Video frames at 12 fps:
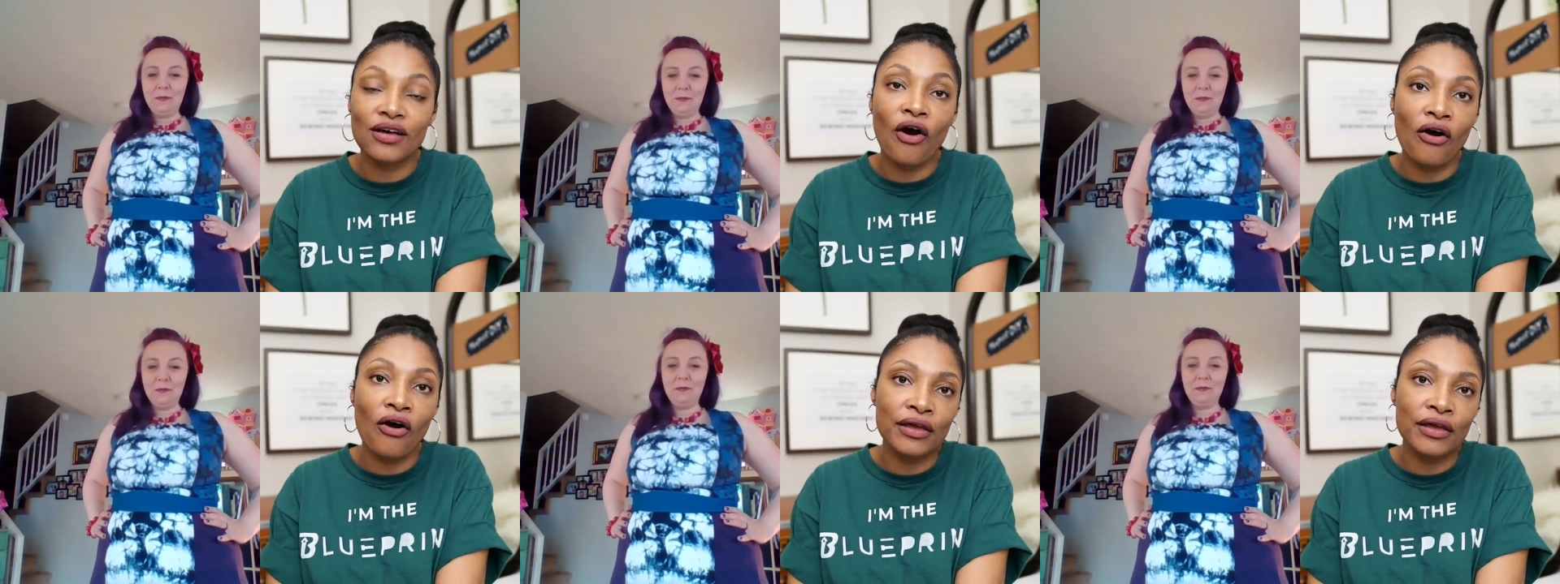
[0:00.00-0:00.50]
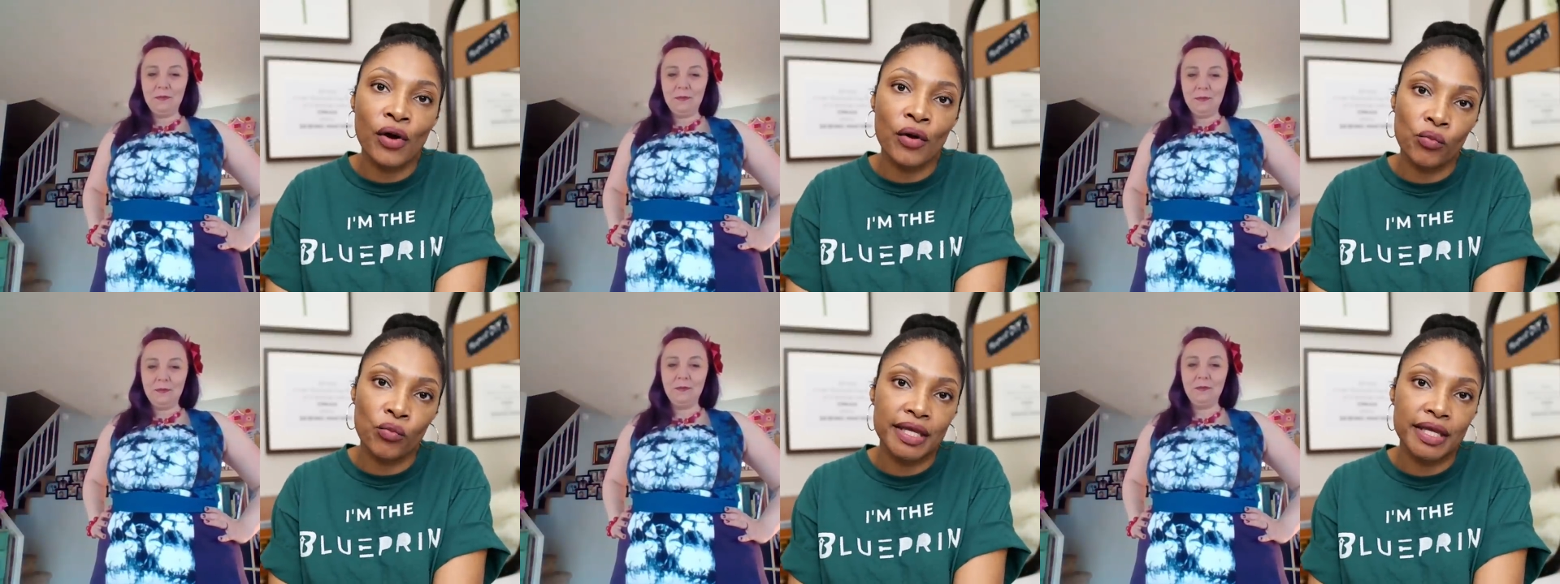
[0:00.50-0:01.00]
Speaker 1: all in one
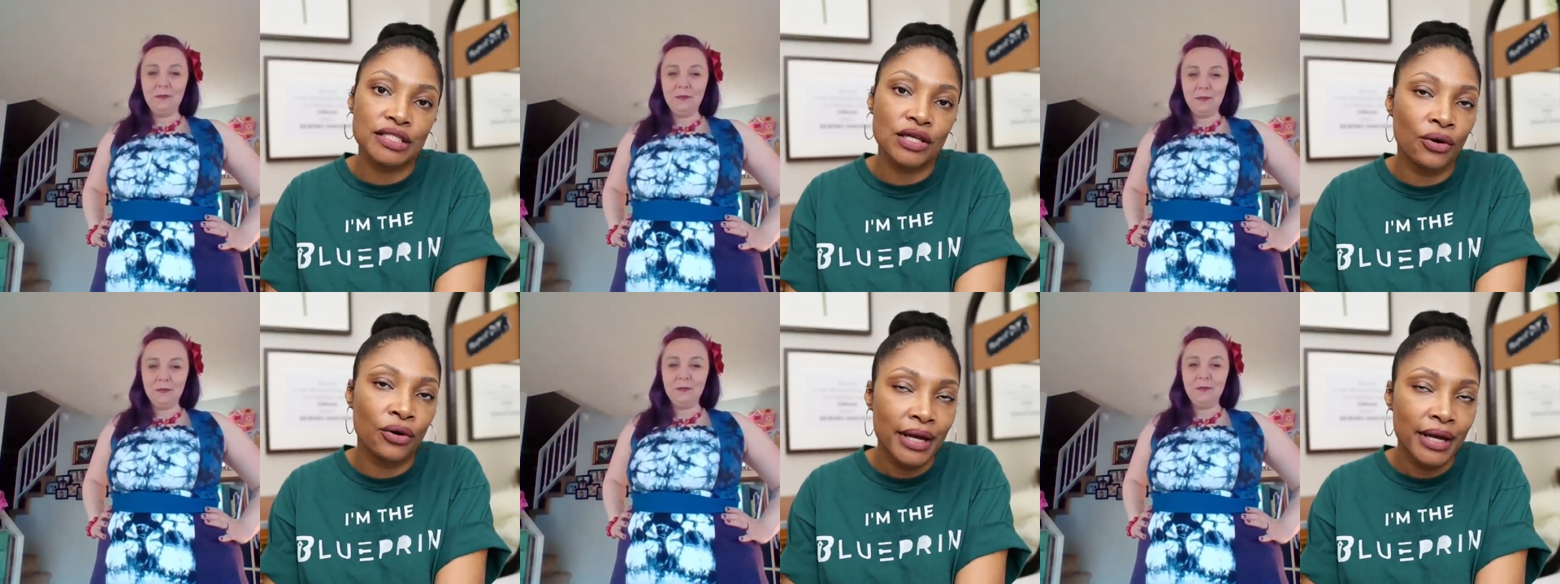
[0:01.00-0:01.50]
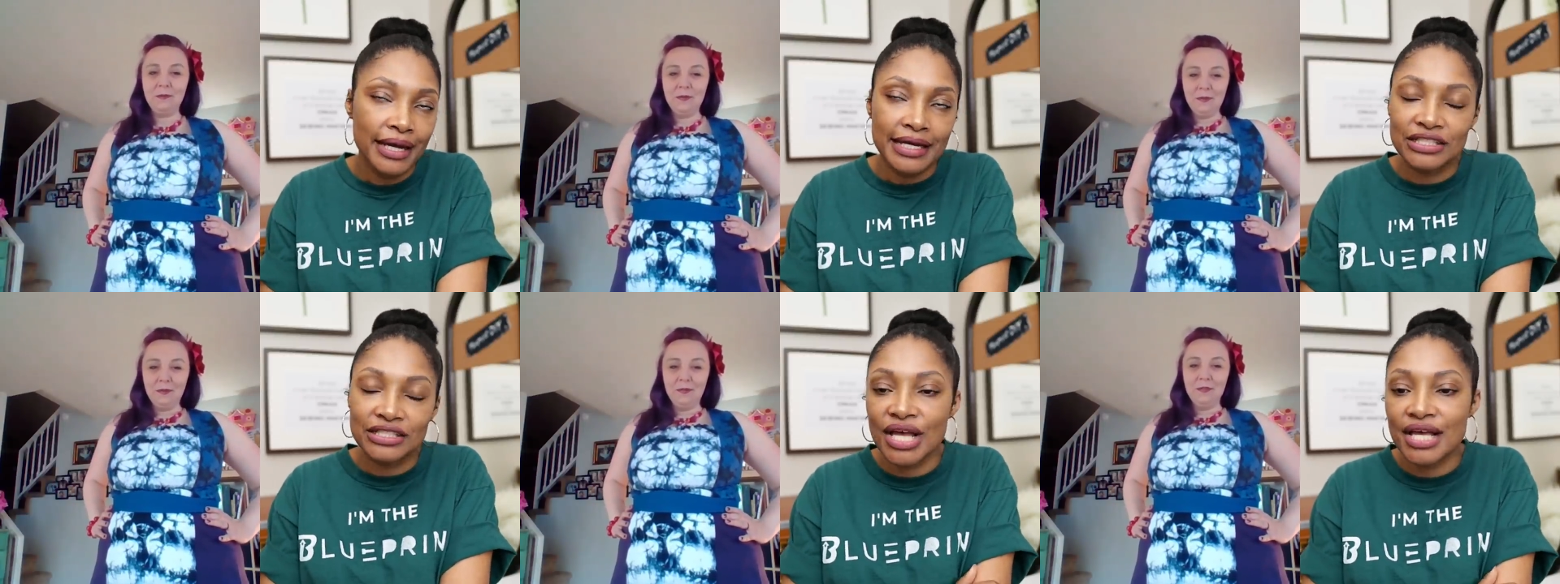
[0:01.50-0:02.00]
week. So
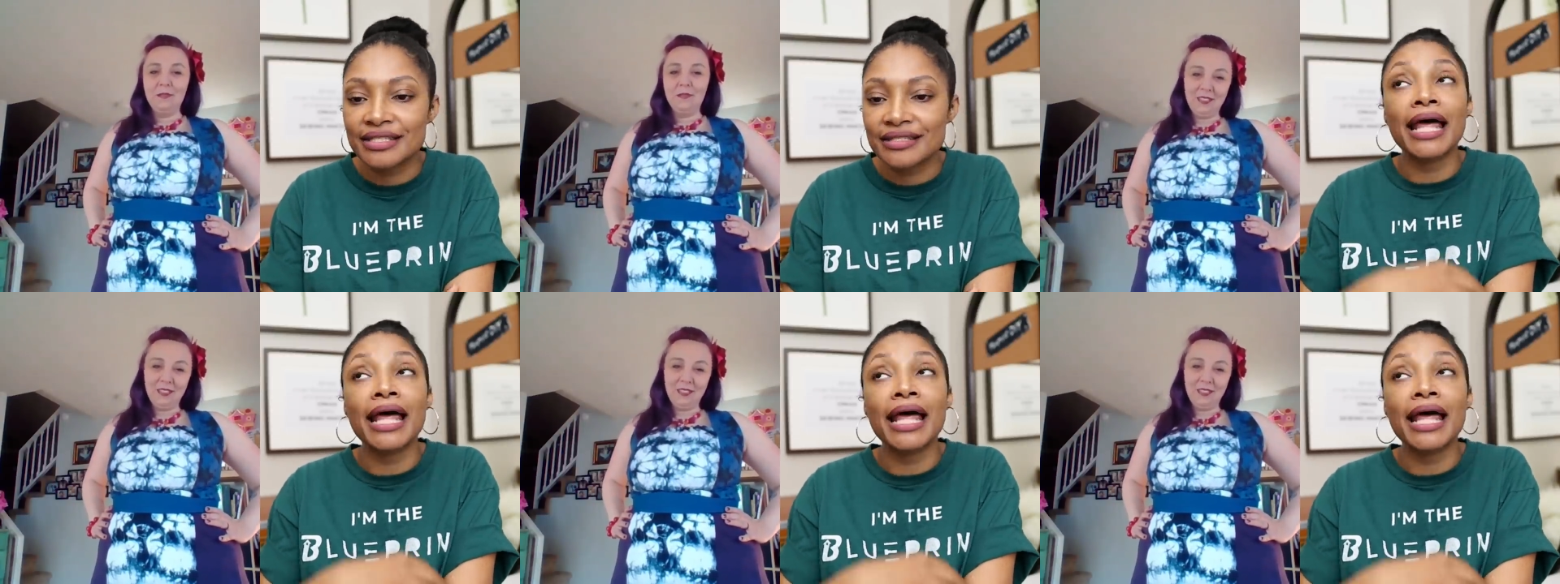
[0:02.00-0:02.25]
it's just